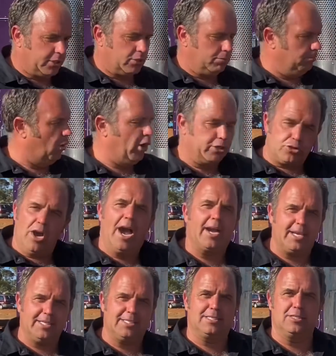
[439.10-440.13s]
my
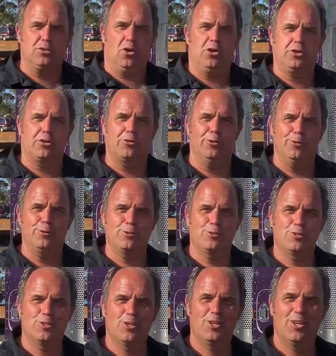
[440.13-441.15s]
truck is designed to cruise.
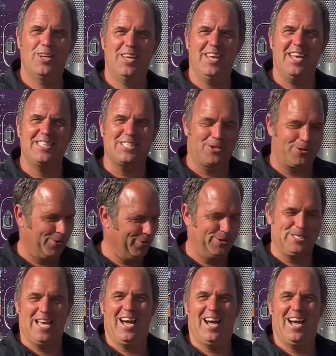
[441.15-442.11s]
It's a cruiser.